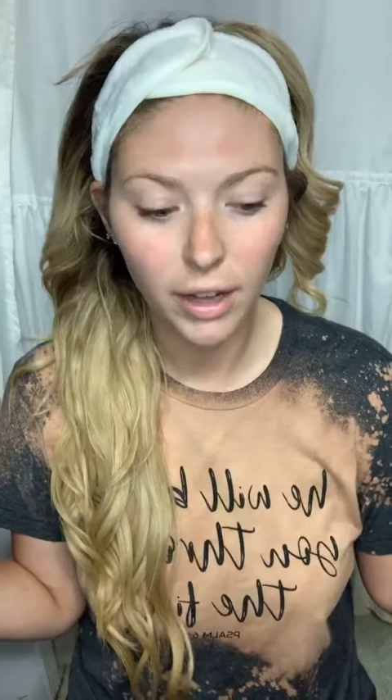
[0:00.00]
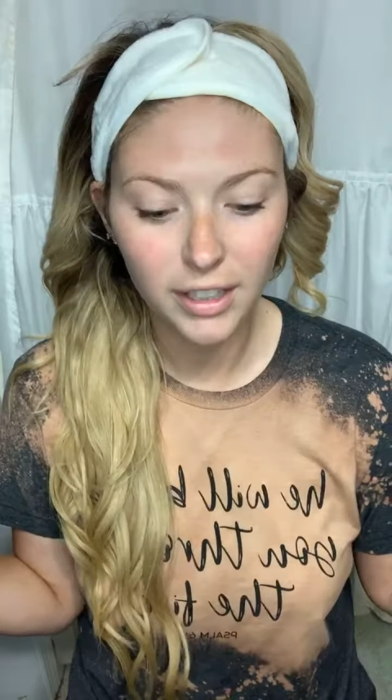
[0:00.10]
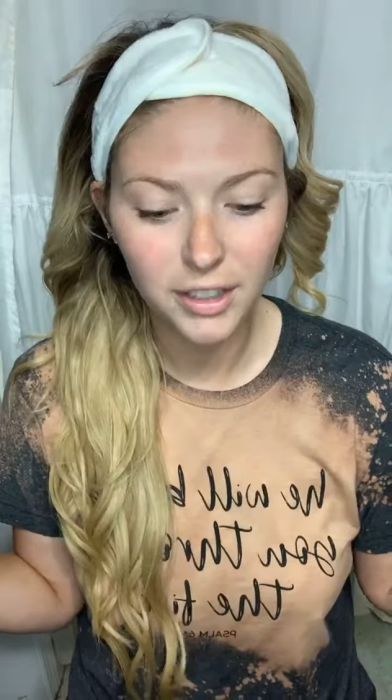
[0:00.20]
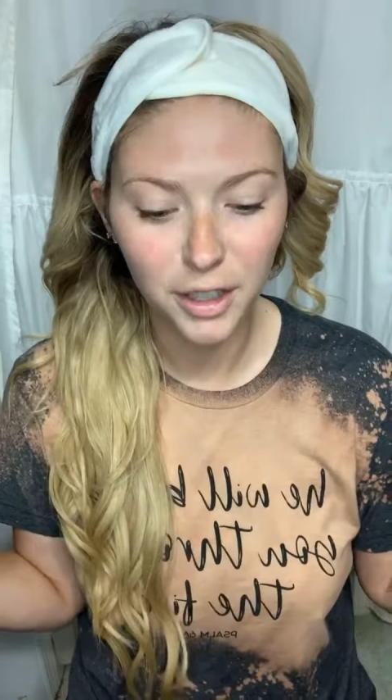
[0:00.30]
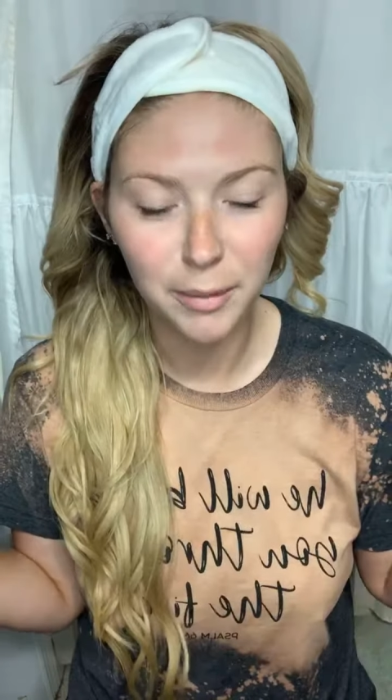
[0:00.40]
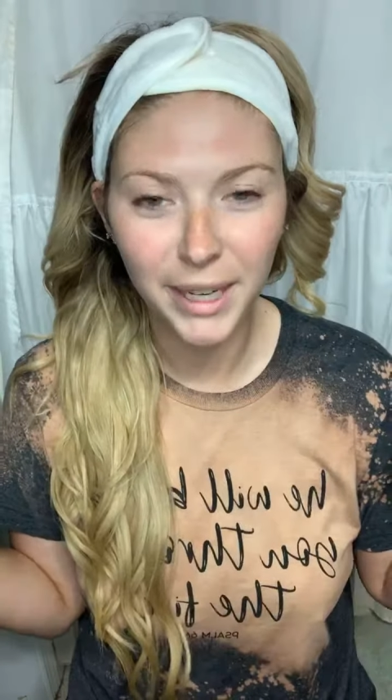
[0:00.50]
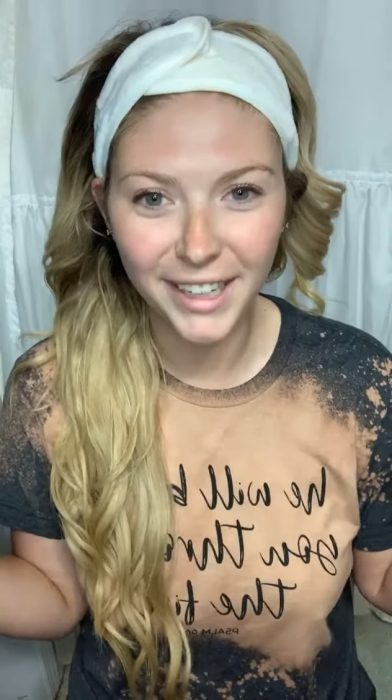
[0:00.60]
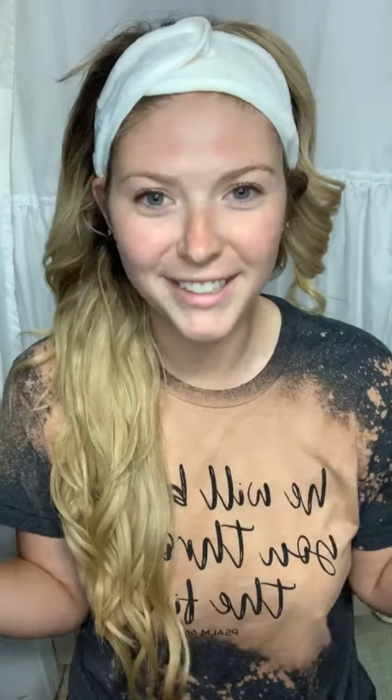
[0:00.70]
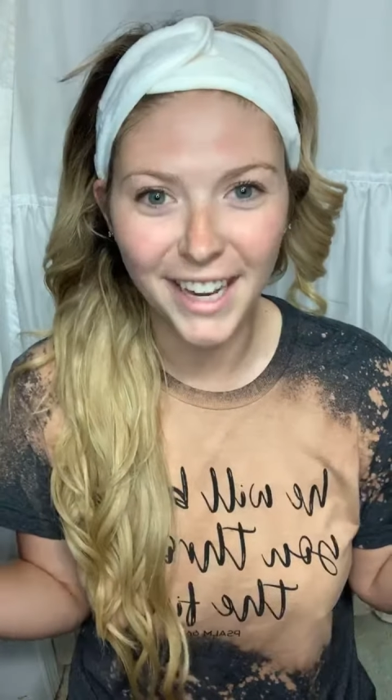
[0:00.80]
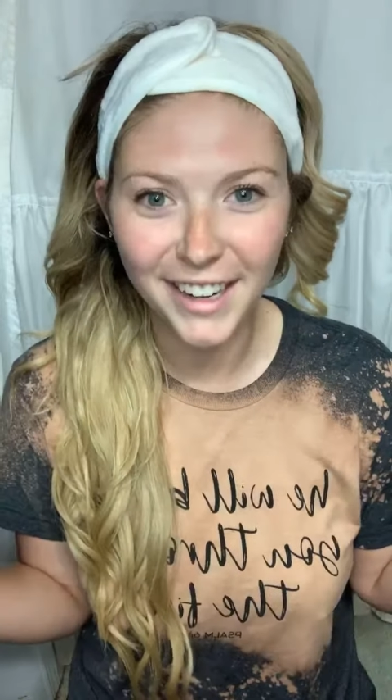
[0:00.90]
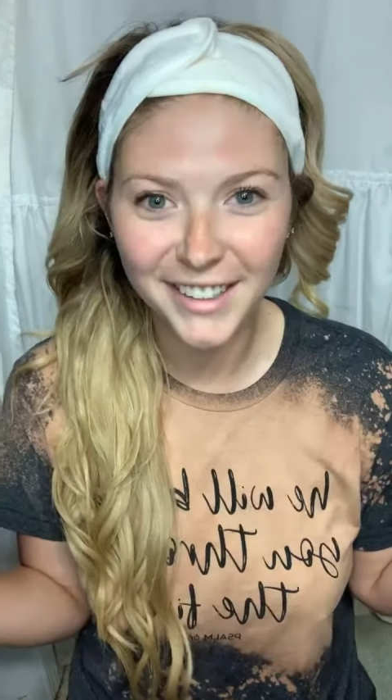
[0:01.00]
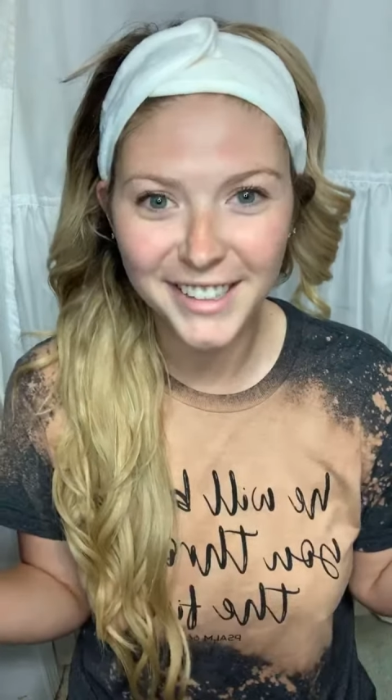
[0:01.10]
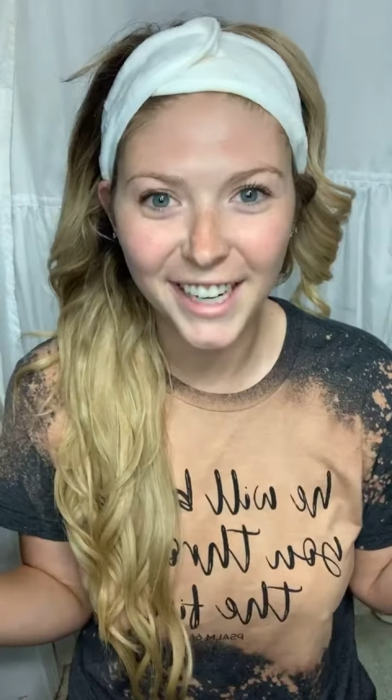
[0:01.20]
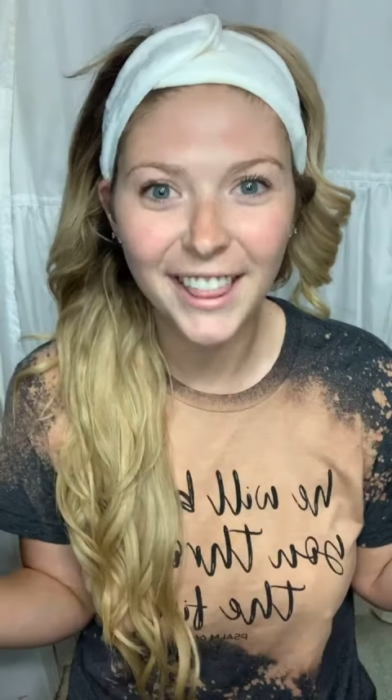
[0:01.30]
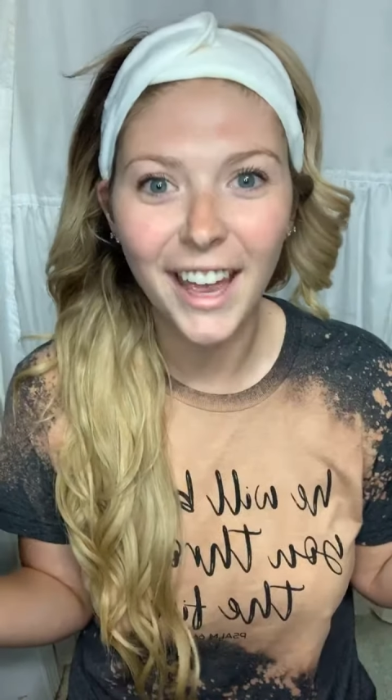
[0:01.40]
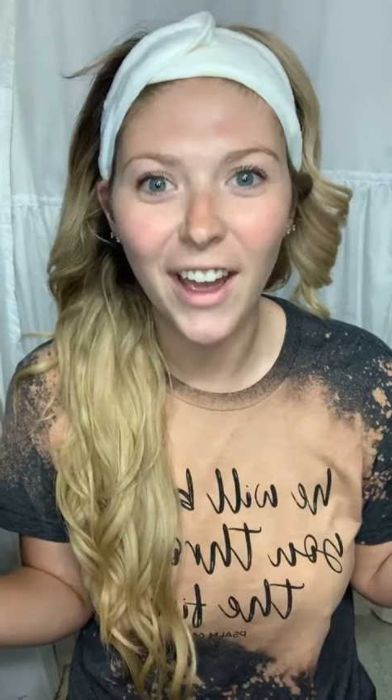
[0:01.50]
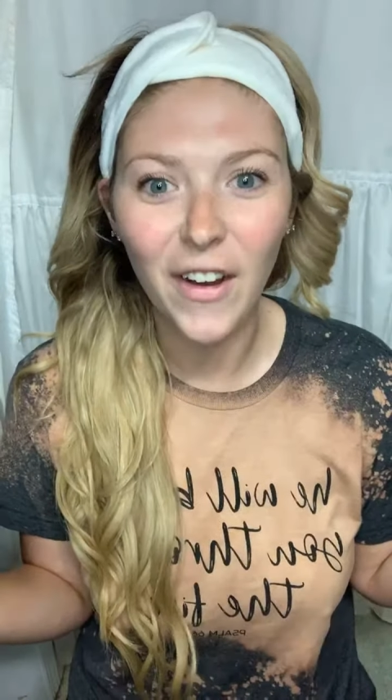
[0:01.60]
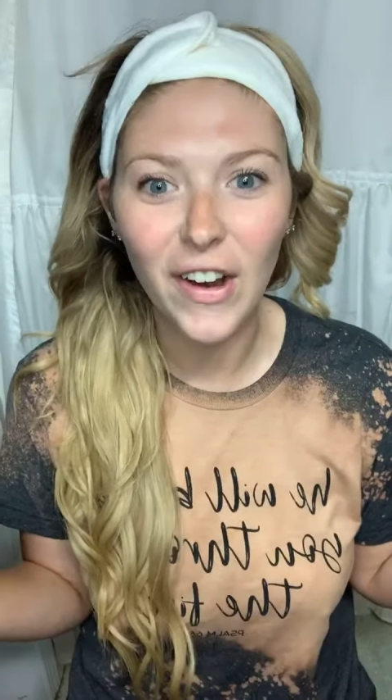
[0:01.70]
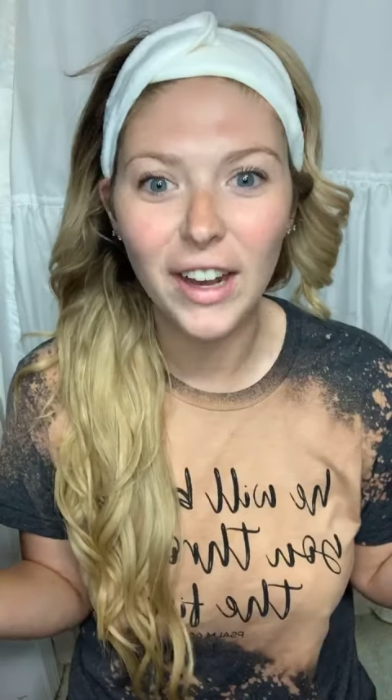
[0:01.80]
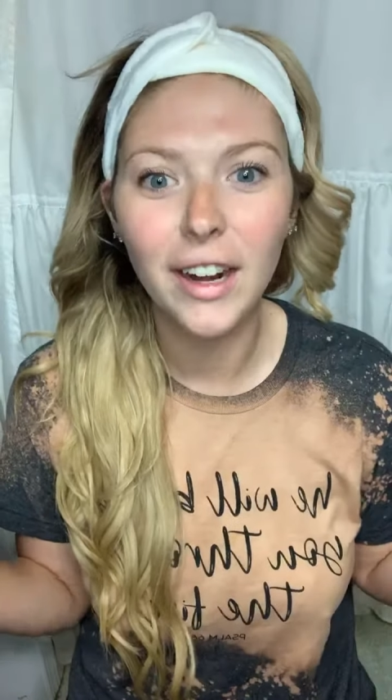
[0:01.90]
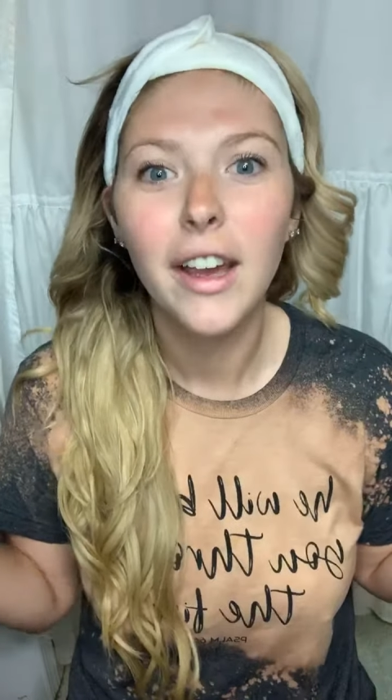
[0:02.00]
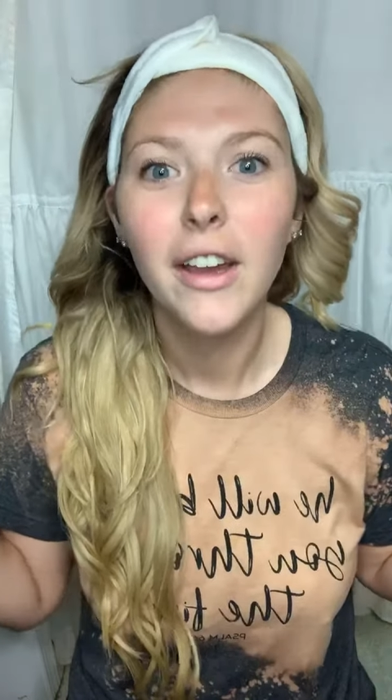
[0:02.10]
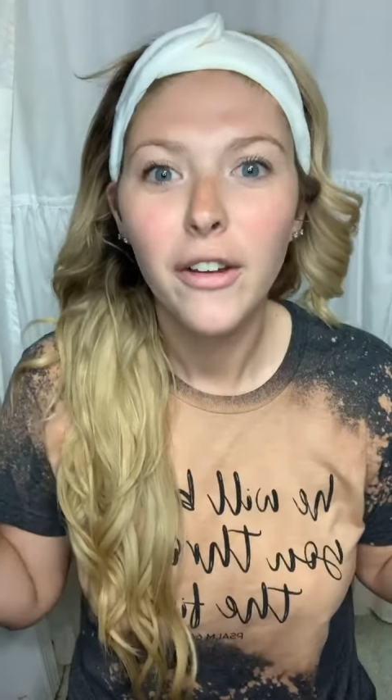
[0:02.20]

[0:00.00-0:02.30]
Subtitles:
lecture because I could take that on